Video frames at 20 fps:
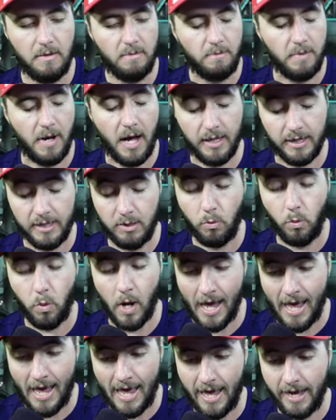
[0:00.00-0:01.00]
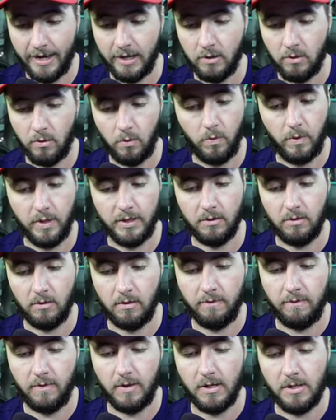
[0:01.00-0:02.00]
Poliwag with the
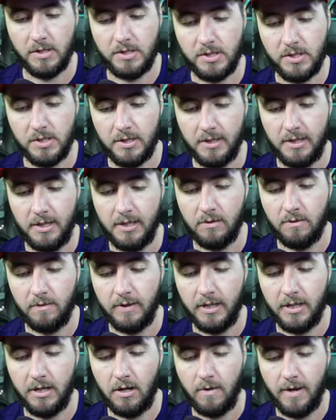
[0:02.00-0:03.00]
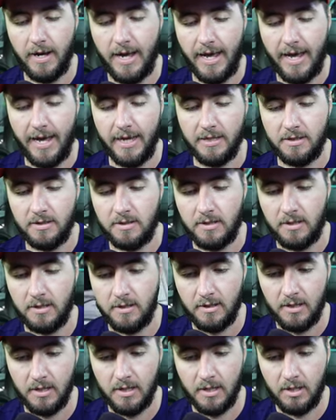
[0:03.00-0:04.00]
reverse Nidorino,
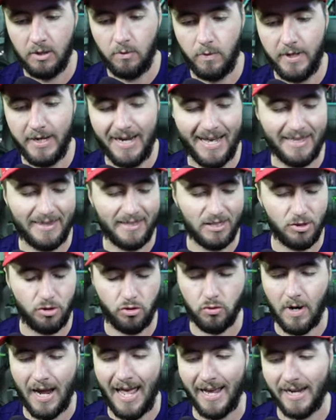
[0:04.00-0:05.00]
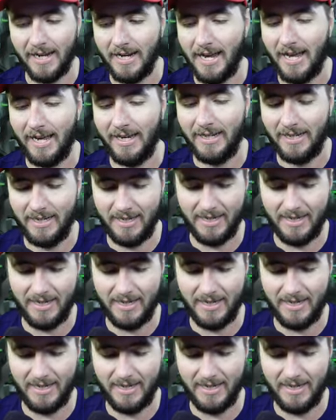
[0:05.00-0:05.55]
and we got the Dragonite